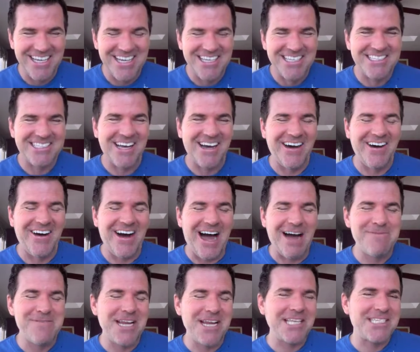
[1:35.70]
So
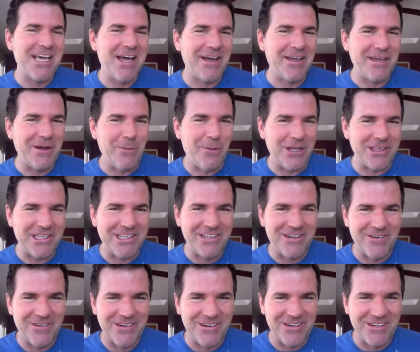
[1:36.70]
I'm going to tell you what the
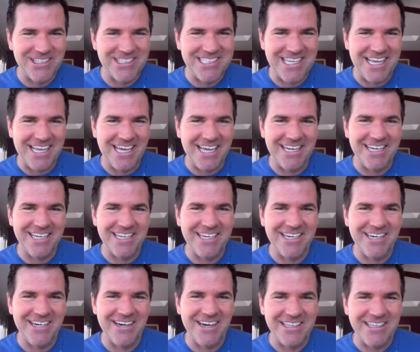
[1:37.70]
little girl said
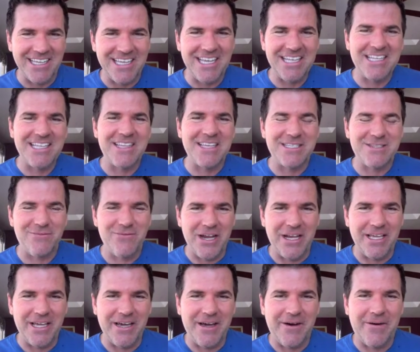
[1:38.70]
here at the end of this
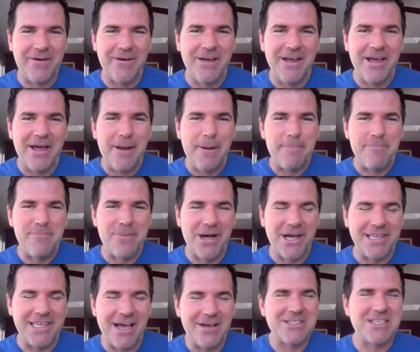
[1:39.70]
video,
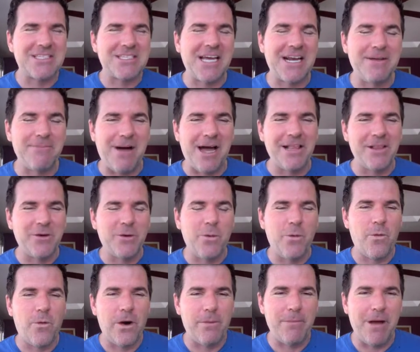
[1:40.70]
but that was just kind of my
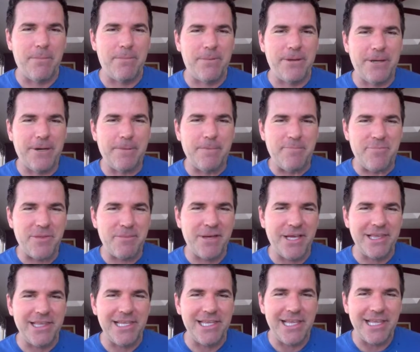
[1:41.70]
little warm up here.
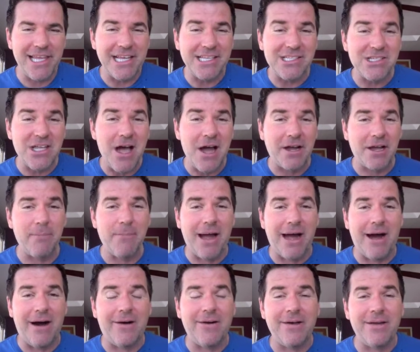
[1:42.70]
But let's talk
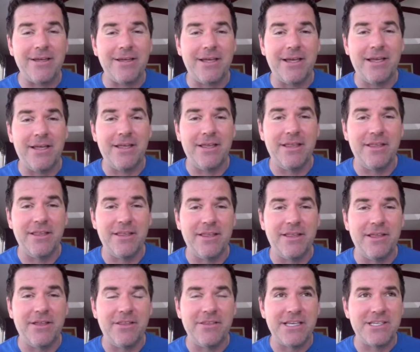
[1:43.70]
about
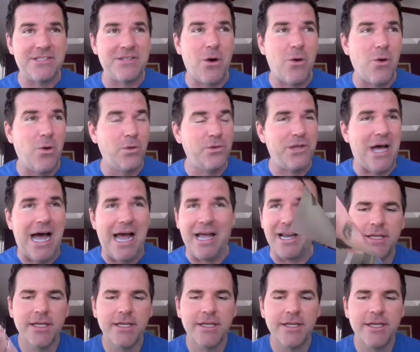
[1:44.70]
this whole
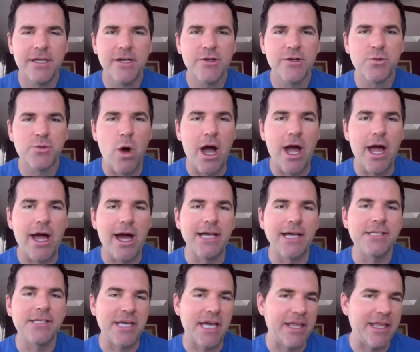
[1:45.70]
dieting. Here's why I
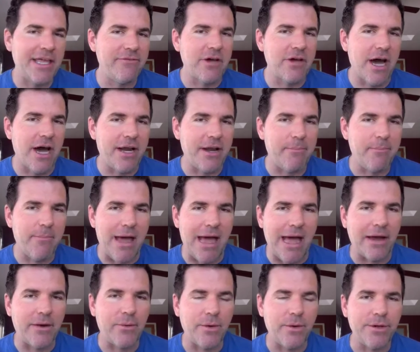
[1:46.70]
say they've got it
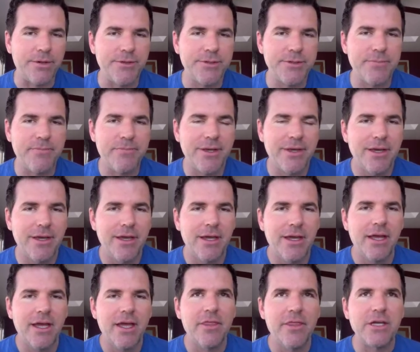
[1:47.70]
backwards.
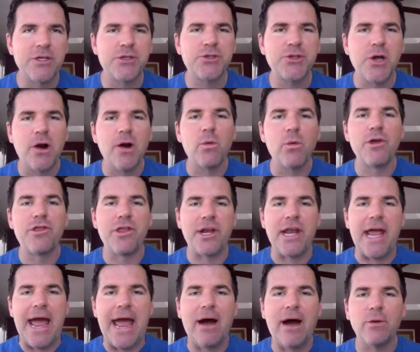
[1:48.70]
They start with an
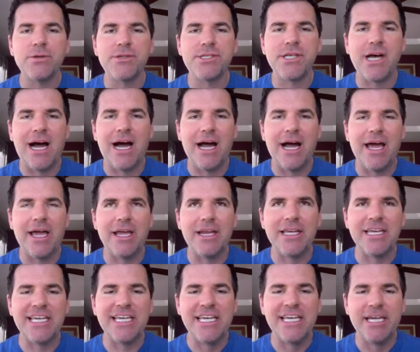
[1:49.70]
outside
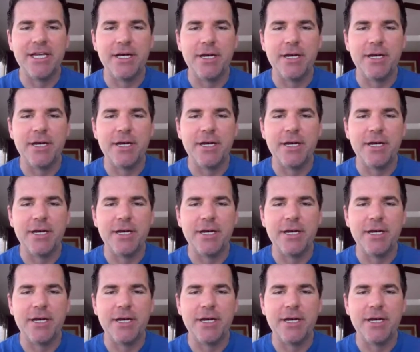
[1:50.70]
in